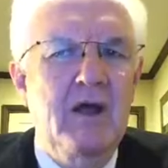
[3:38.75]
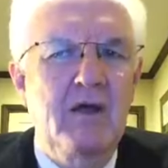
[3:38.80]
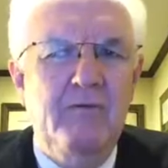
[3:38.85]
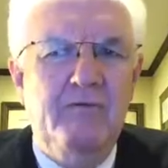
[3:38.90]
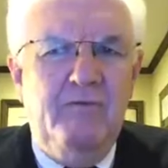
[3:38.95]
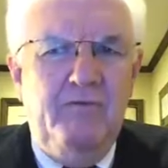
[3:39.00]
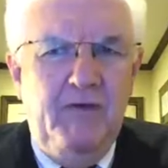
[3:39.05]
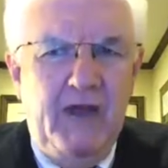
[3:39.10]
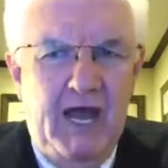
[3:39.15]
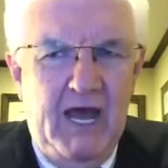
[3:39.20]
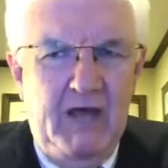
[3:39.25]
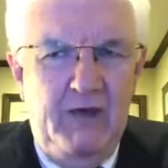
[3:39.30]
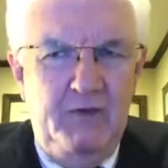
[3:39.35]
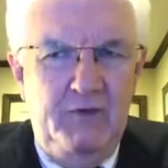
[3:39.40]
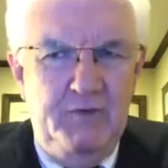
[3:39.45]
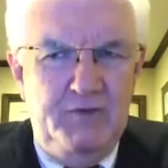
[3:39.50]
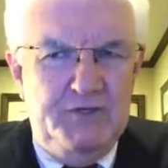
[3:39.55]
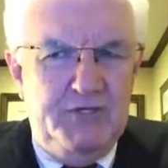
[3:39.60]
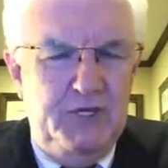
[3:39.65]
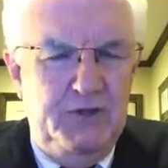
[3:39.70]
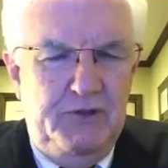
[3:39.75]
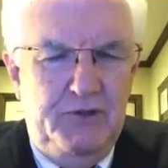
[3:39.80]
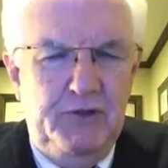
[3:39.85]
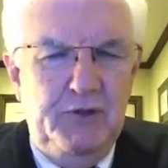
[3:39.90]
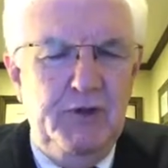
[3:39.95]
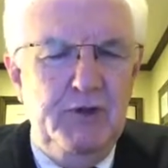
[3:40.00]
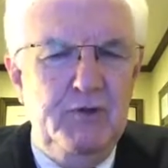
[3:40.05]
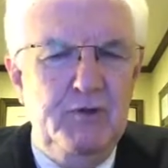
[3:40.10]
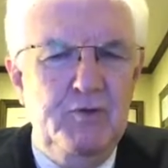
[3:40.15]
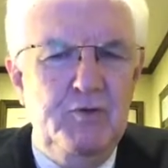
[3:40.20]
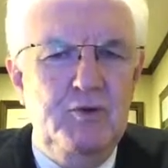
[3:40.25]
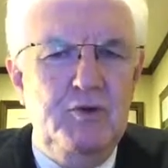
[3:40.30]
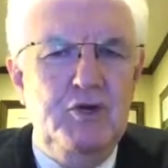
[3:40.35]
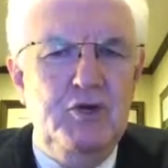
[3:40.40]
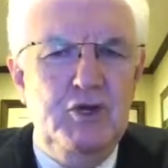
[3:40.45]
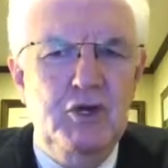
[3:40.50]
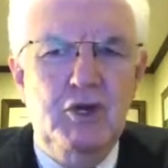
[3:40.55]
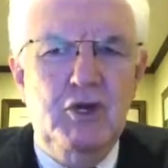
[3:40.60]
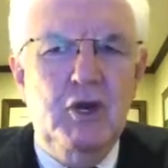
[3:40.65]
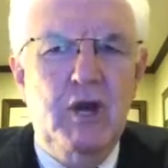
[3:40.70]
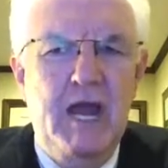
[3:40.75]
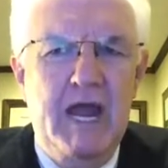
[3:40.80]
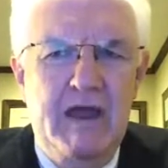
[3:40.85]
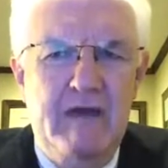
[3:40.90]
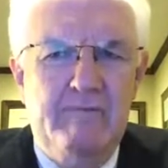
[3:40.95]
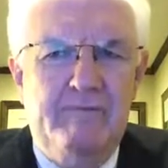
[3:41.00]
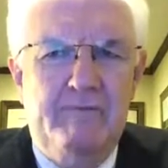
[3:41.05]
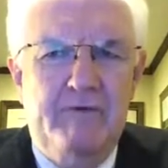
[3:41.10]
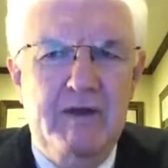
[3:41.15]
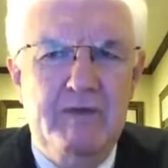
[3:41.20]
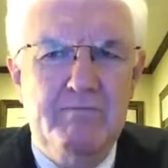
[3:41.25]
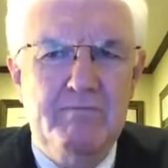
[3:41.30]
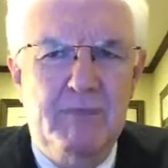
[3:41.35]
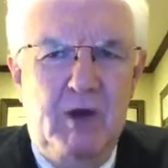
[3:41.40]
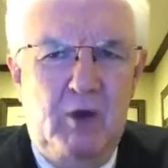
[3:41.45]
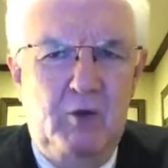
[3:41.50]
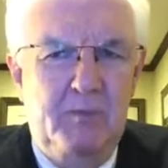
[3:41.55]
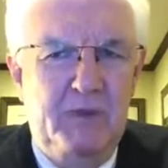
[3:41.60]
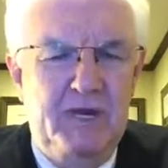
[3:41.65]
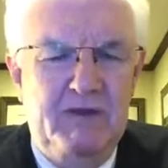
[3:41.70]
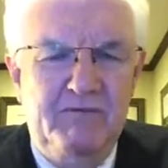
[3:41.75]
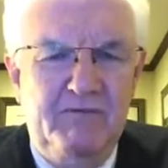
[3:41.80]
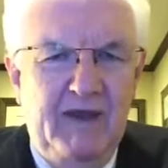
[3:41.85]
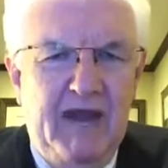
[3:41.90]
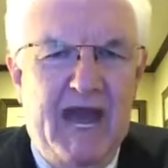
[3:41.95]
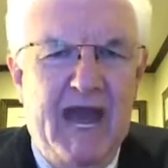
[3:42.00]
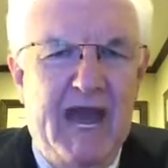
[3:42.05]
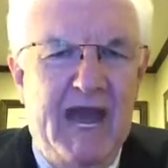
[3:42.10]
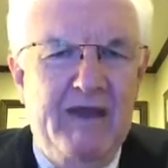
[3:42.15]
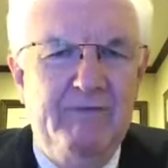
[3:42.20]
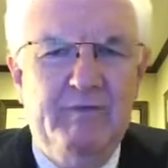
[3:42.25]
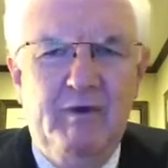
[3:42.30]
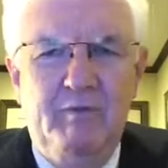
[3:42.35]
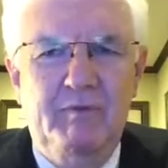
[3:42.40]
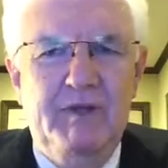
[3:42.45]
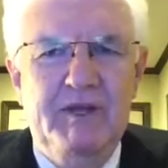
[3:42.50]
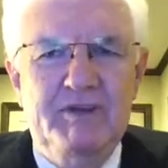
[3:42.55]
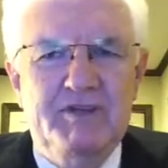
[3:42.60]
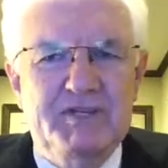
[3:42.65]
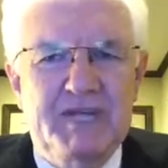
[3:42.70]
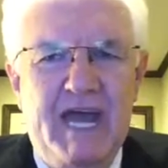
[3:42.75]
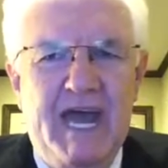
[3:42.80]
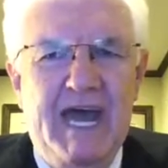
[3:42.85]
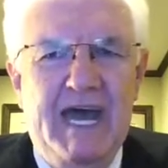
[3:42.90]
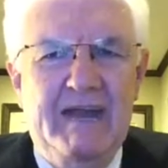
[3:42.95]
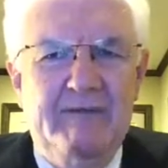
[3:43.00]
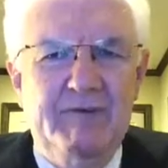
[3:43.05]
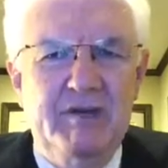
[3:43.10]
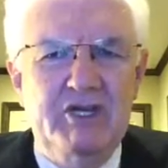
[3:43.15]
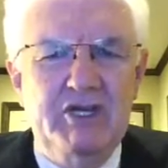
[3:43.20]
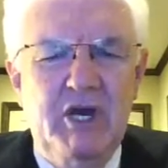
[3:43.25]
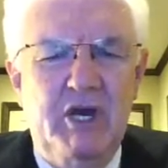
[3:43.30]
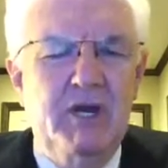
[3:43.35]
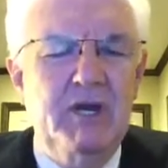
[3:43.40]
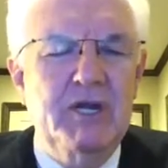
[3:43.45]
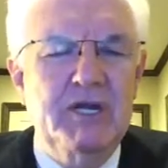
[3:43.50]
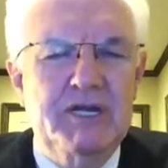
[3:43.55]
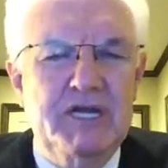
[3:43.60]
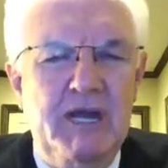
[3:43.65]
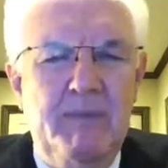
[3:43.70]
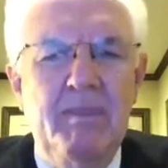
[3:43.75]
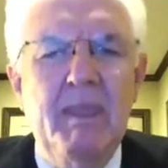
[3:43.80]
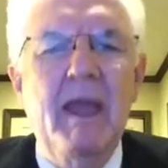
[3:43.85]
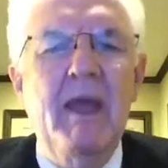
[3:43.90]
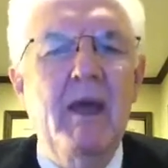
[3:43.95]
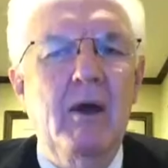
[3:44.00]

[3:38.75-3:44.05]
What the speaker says: flows through your every moment of life on this side of eternity